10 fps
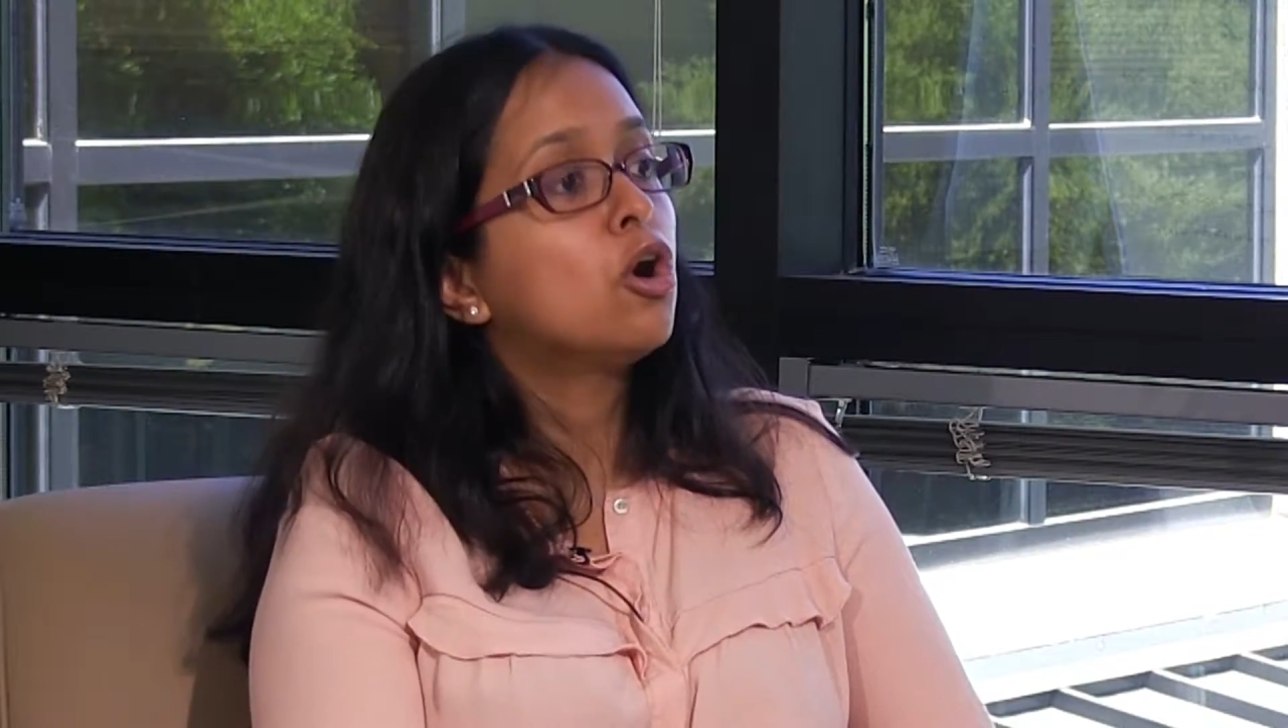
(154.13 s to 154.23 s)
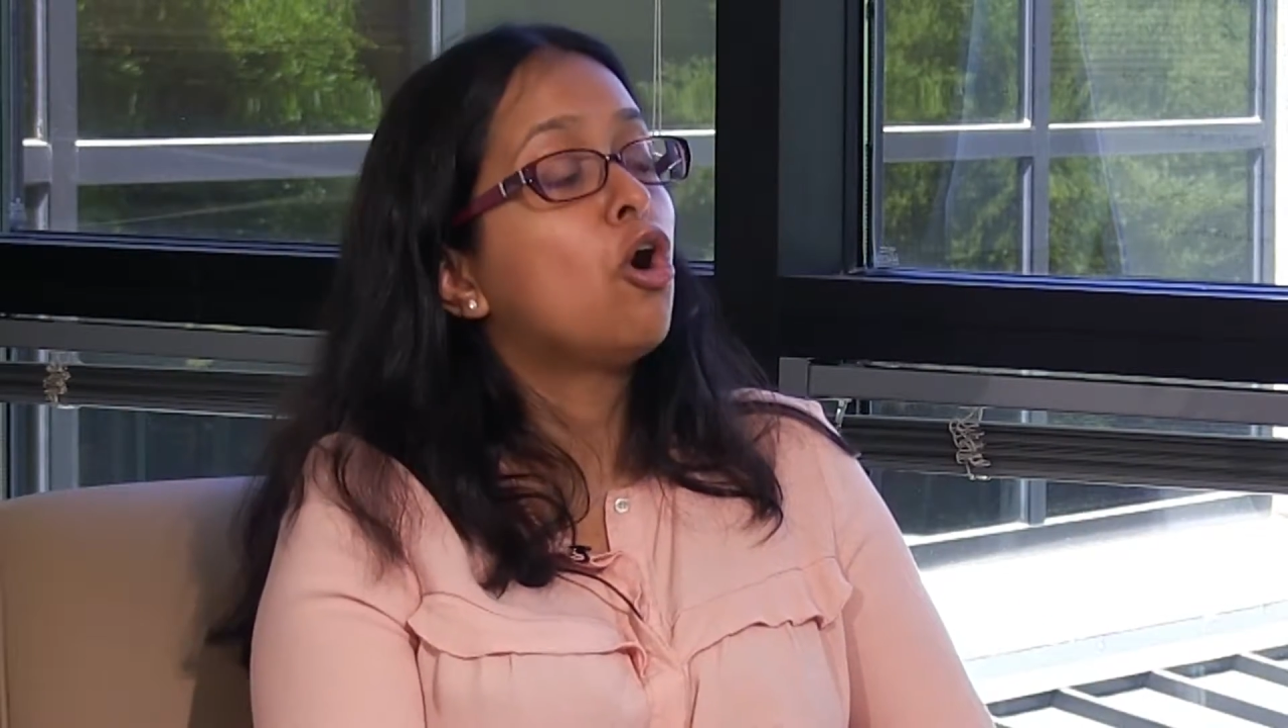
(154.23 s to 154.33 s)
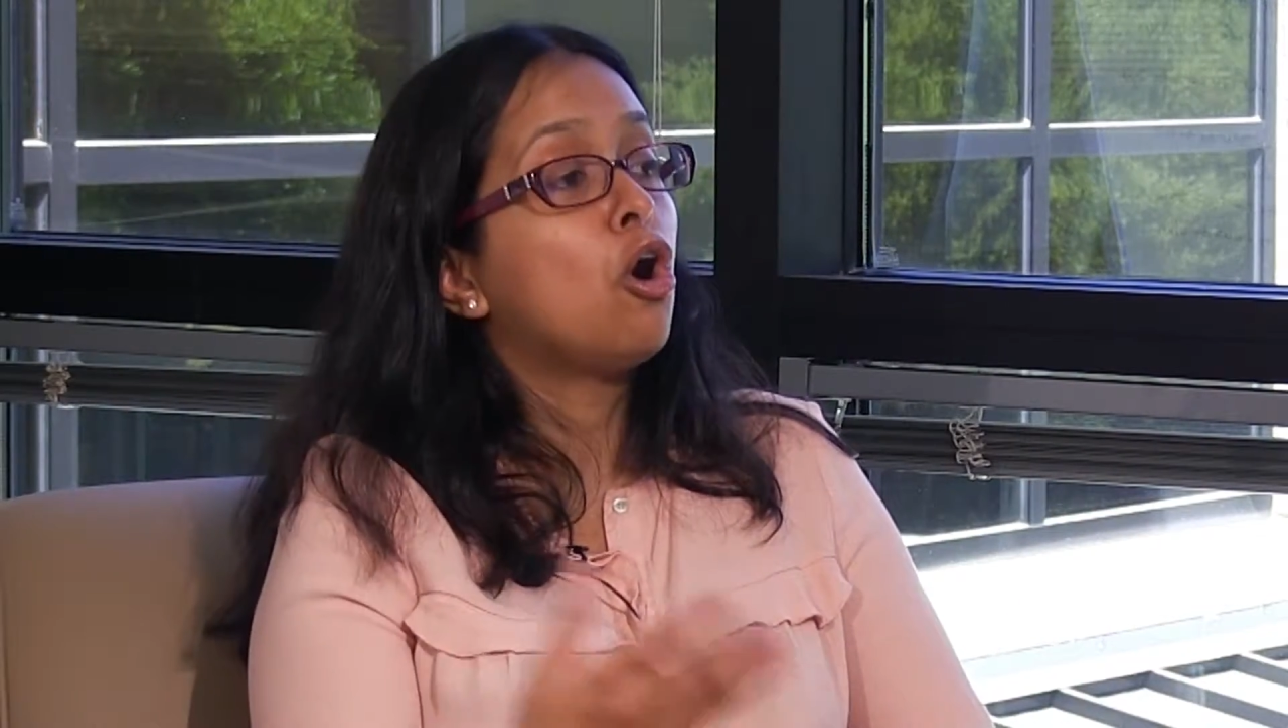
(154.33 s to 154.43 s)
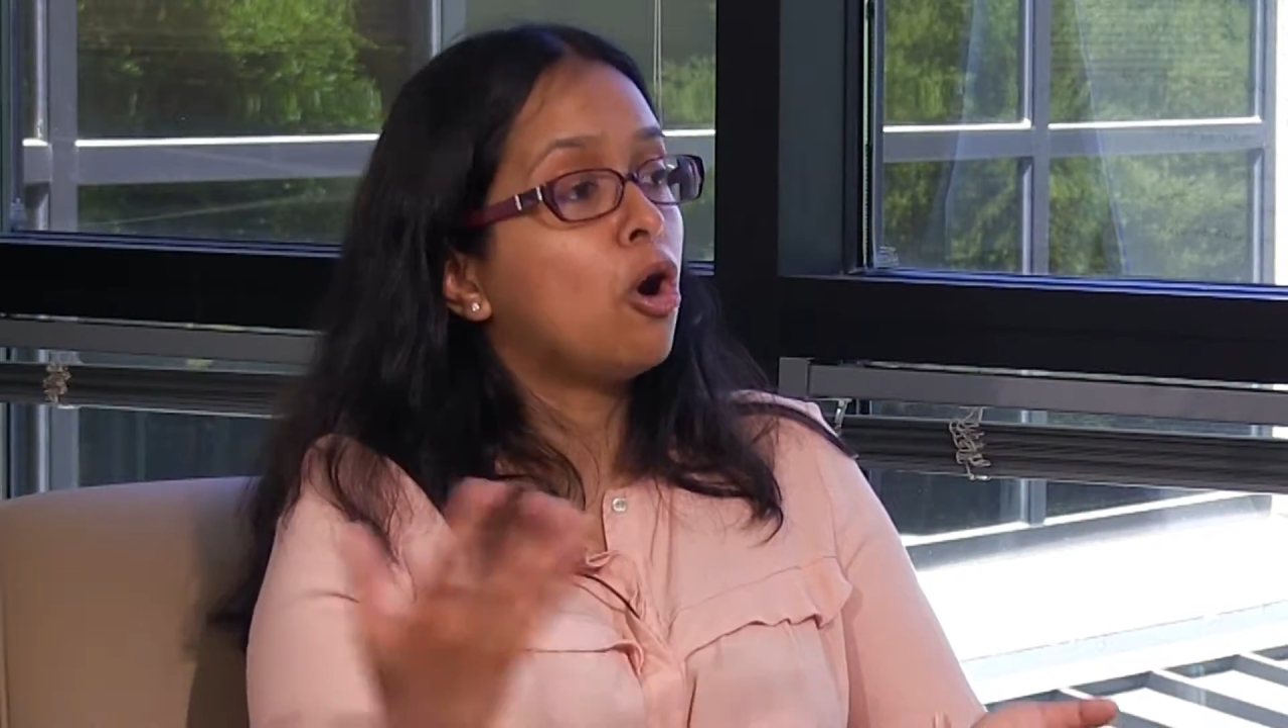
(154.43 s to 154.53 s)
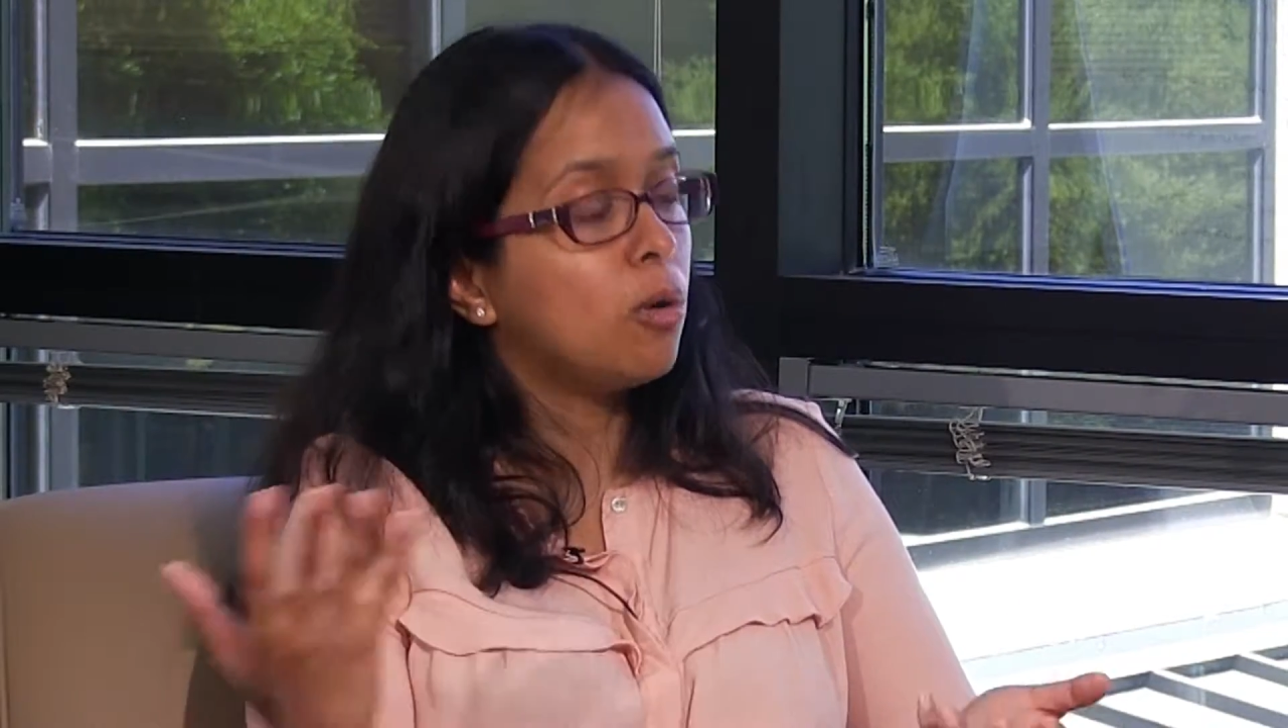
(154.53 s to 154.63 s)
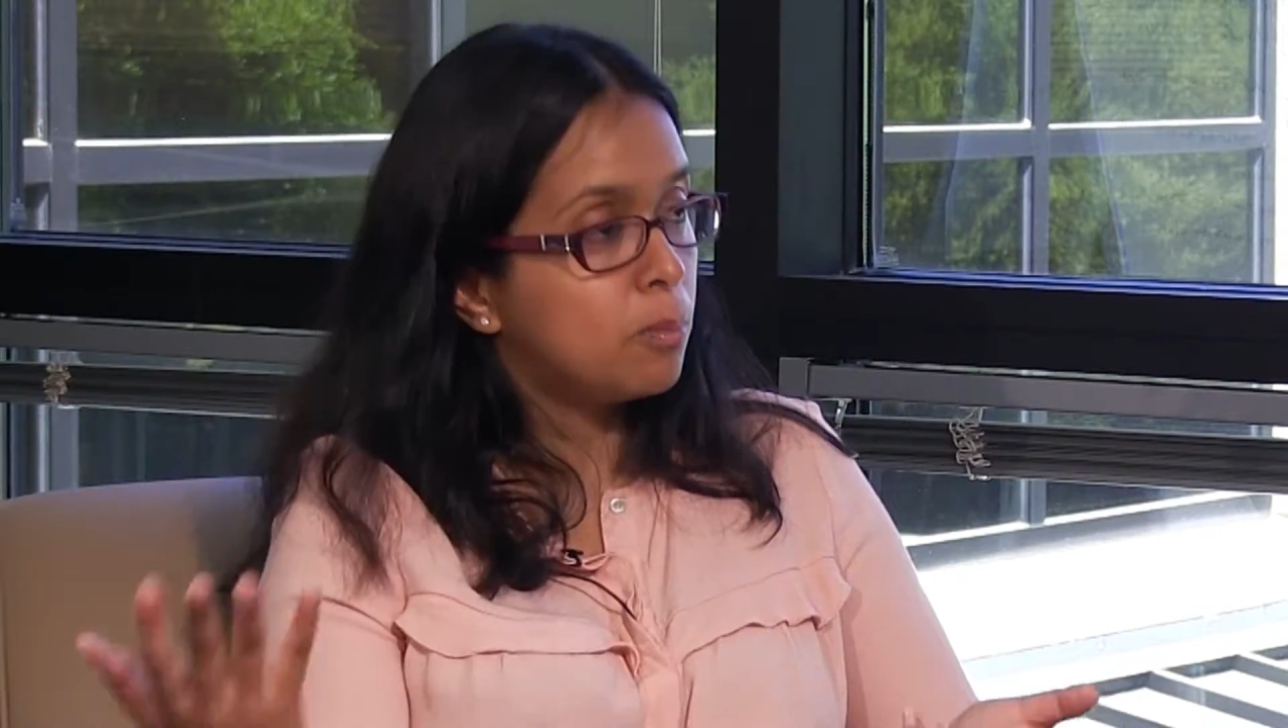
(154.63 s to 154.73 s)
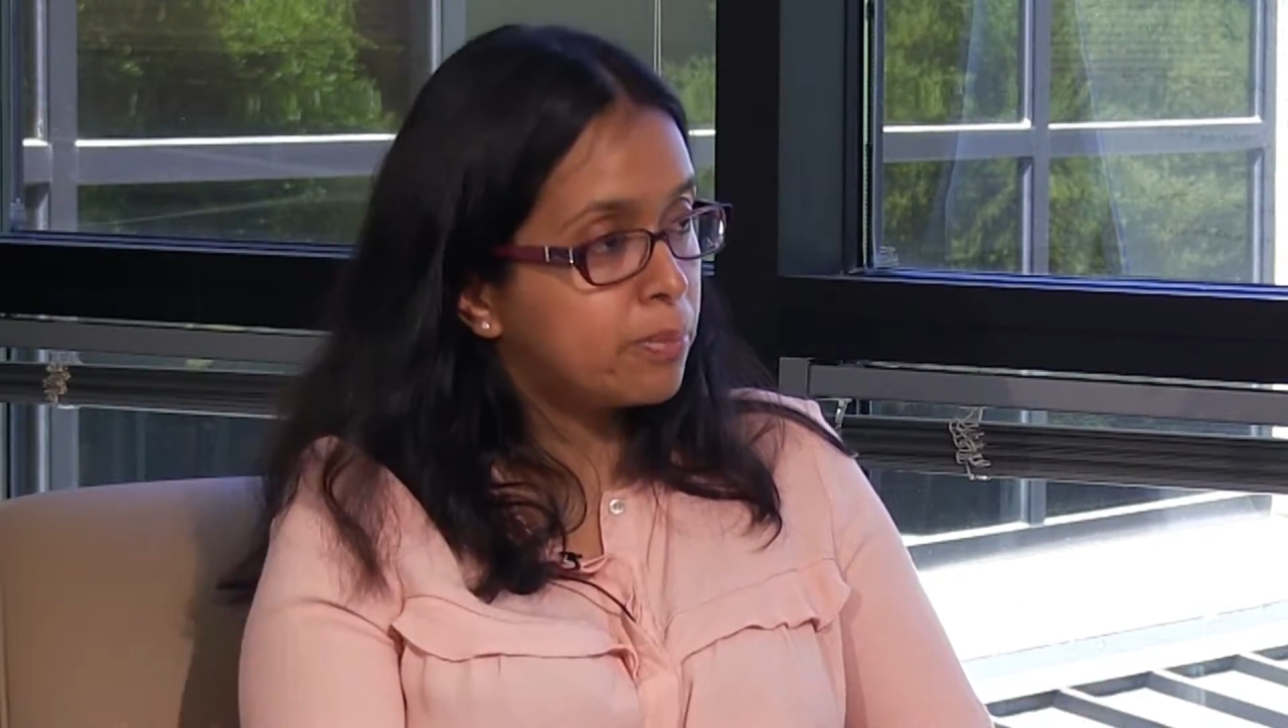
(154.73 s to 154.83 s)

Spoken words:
or